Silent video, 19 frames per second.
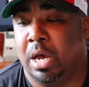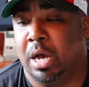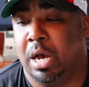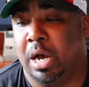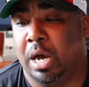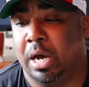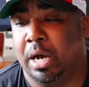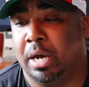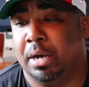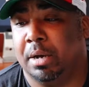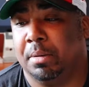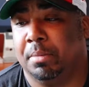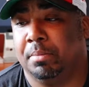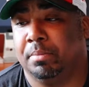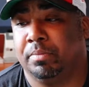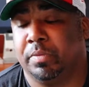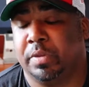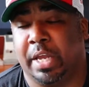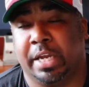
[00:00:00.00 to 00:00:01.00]

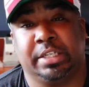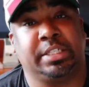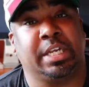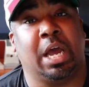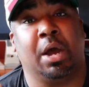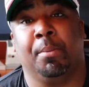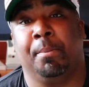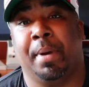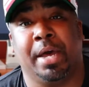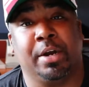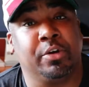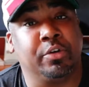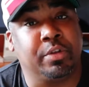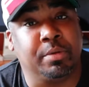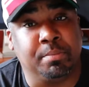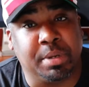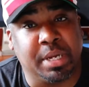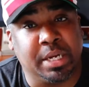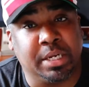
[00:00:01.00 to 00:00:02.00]
They sound better
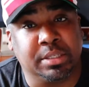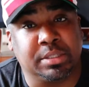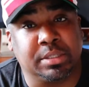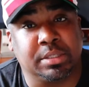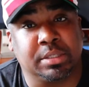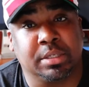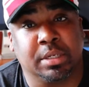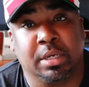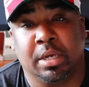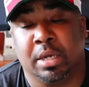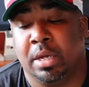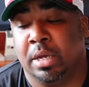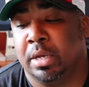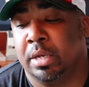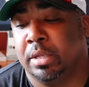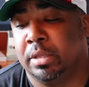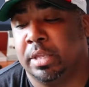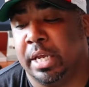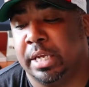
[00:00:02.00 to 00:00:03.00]
than Beats.
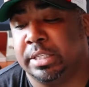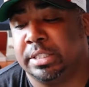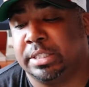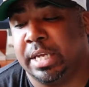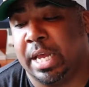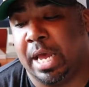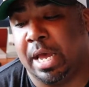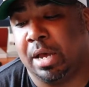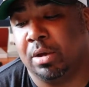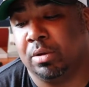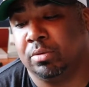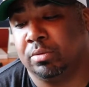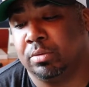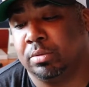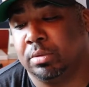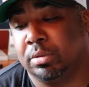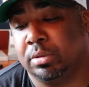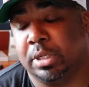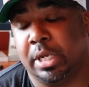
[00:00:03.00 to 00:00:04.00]
They
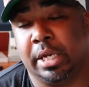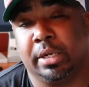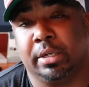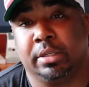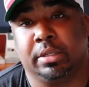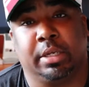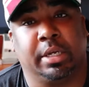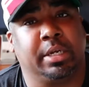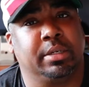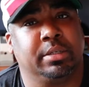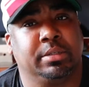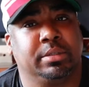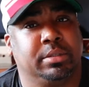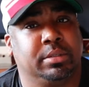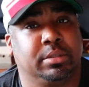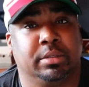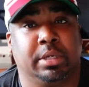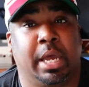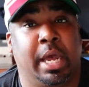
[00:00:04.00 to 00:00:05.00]
sound they
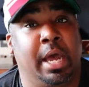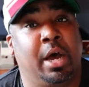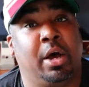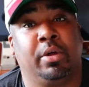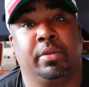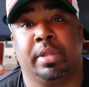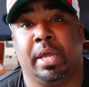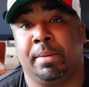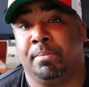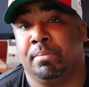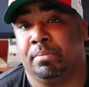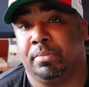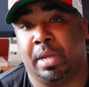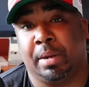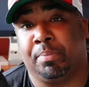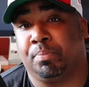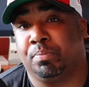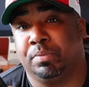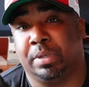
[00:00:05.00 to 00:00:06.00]

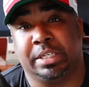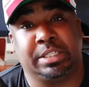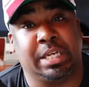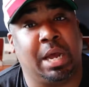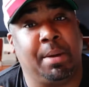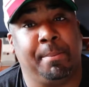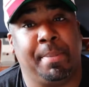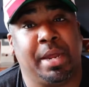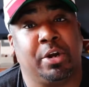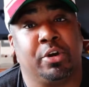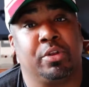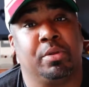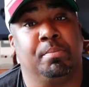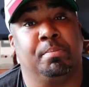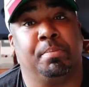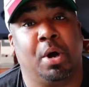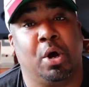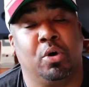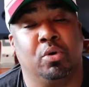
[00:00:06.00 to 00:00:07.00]
sound better than
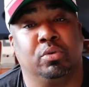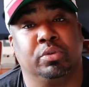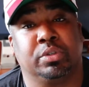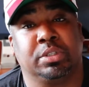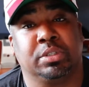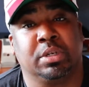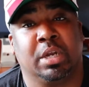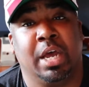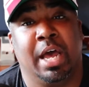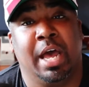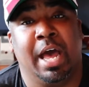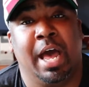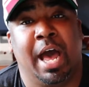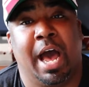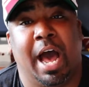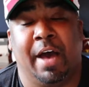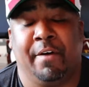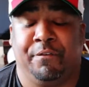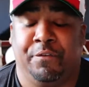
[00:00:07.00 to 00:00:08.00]
Bose.
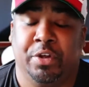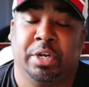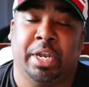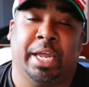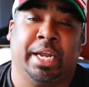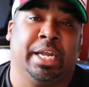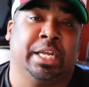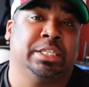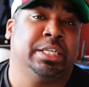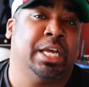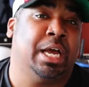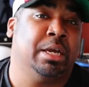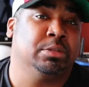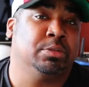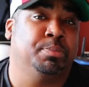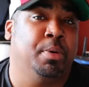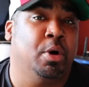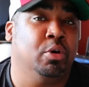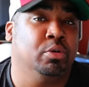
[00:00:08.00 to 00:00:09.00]
I feel like at
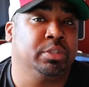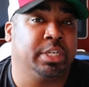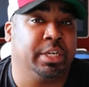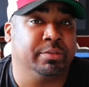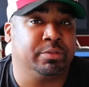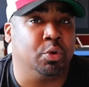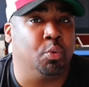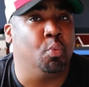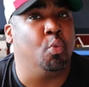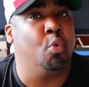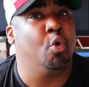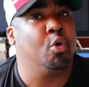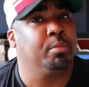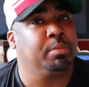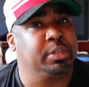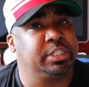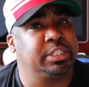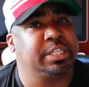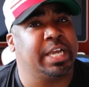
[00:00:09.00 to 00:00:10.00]
times Bose gives a
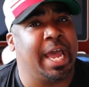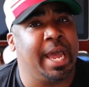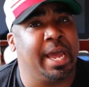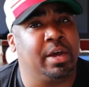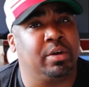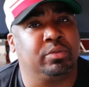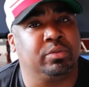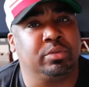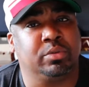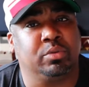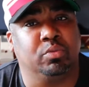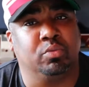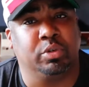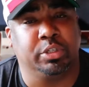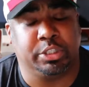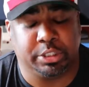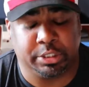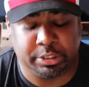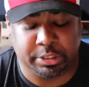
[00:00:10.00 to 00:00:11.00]
warmer sound, which is